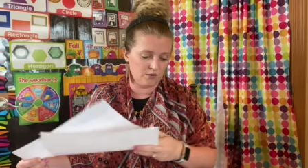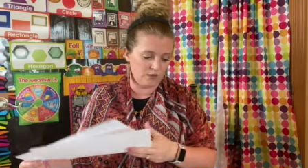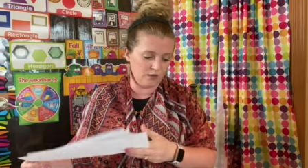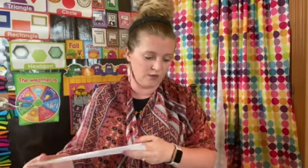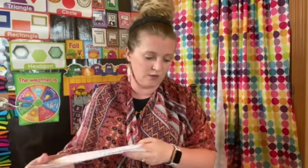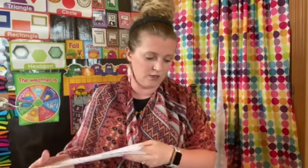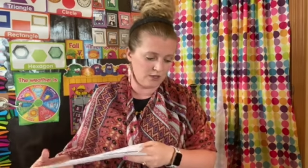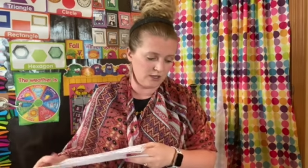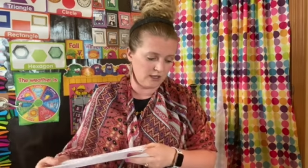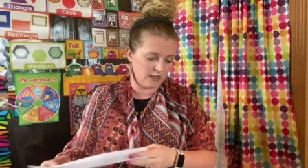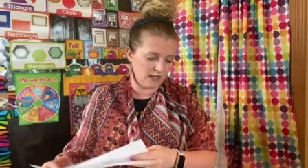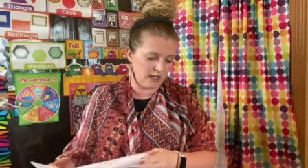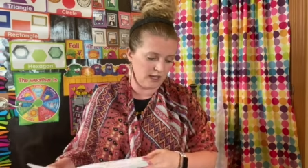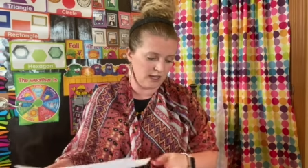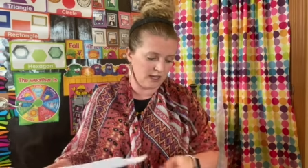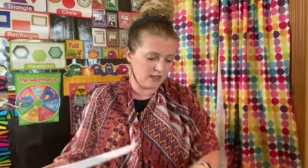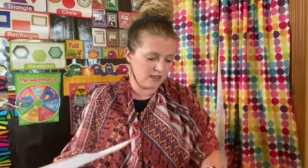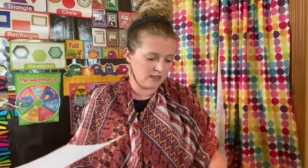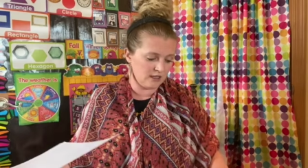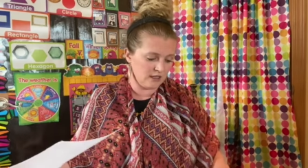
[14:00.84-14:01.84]
you just in
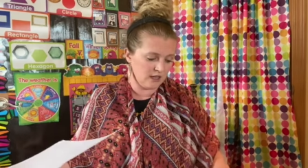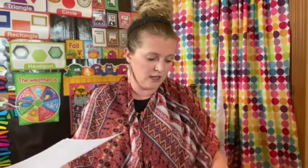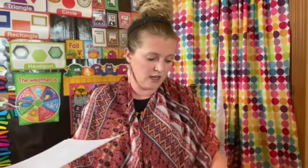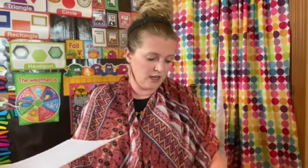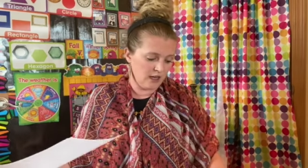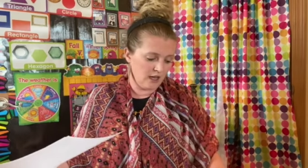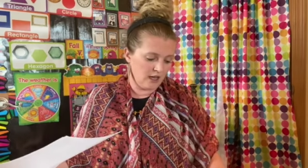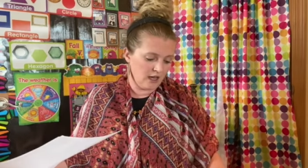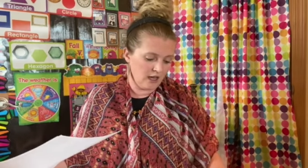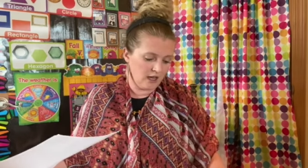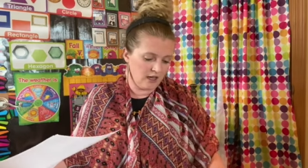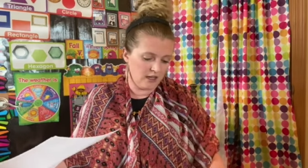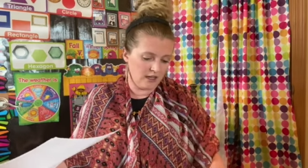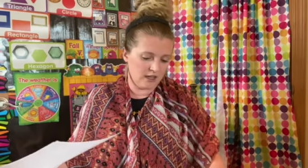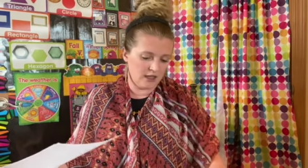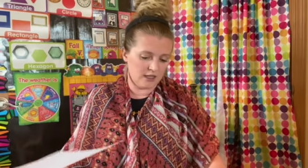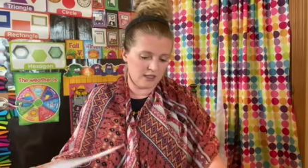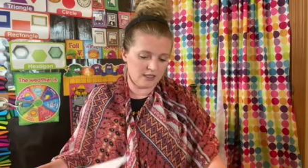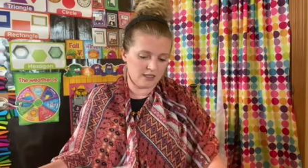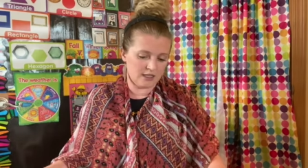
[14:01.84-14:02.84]
case. And
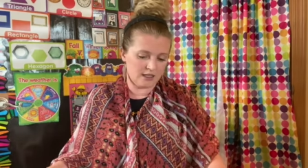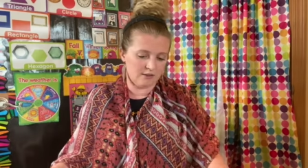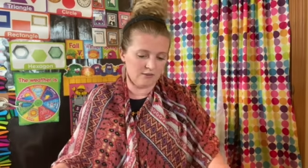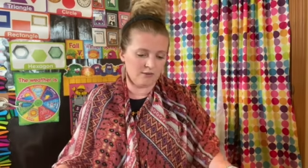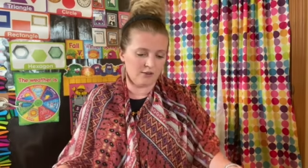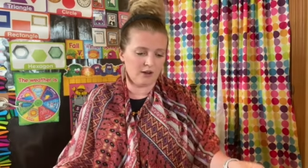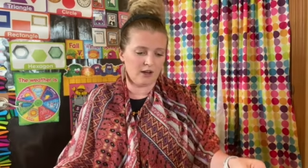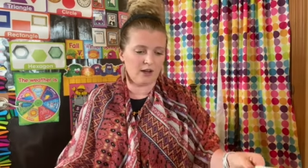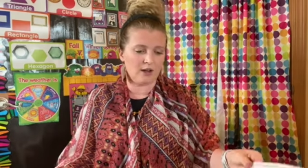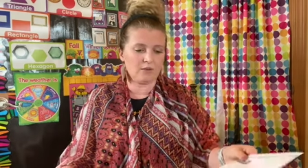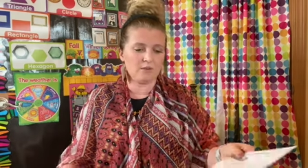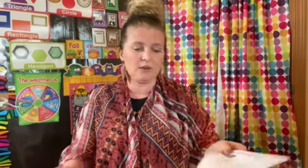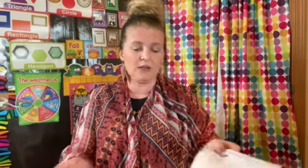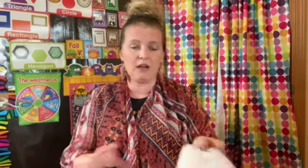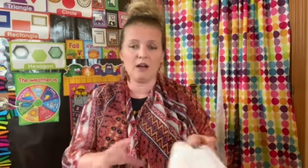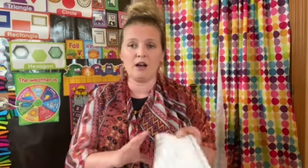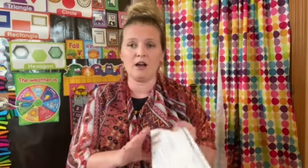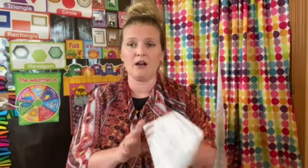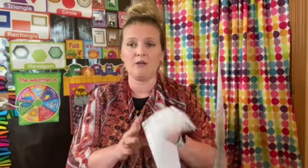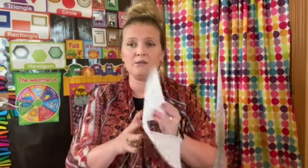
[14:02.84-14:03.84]
then this time for how
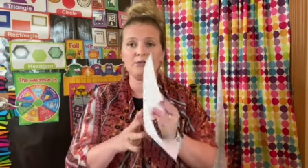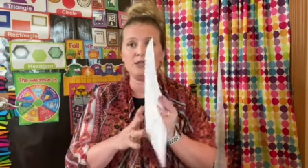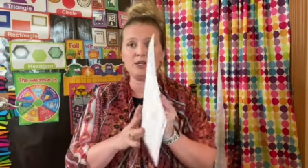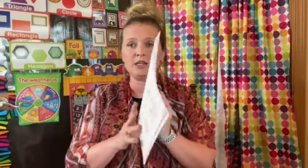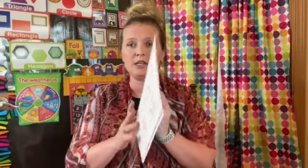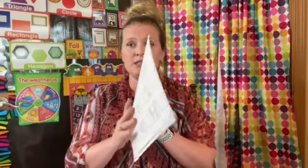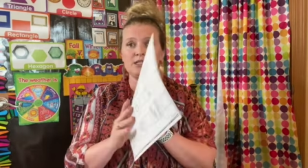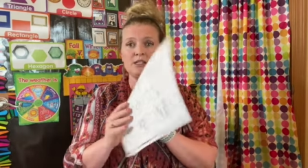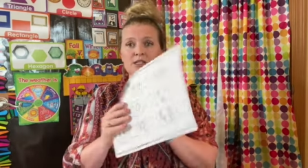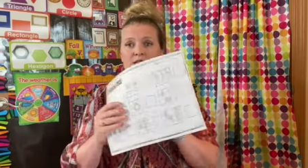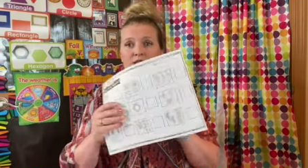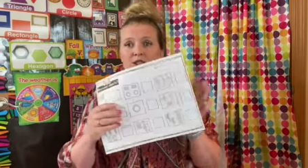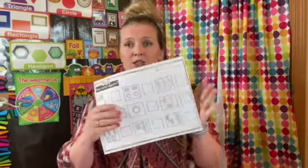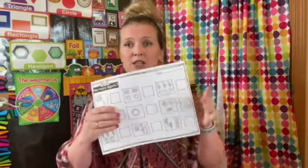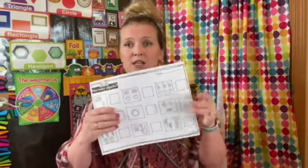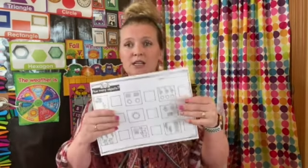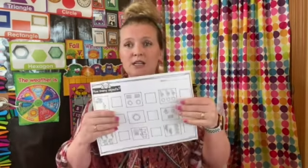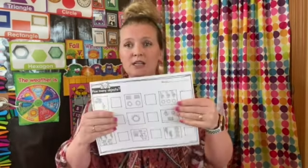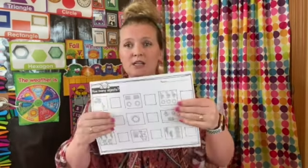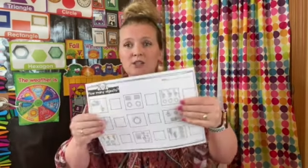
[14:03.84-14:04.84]
many objects, just to
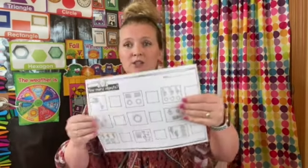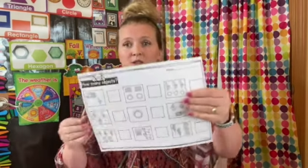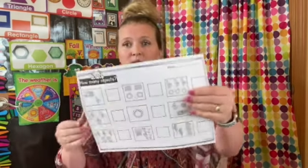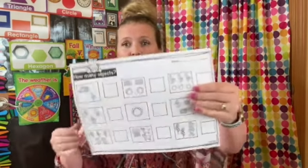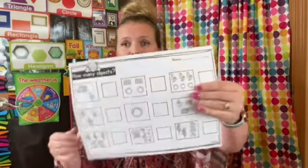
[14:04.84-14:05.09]
kind of do it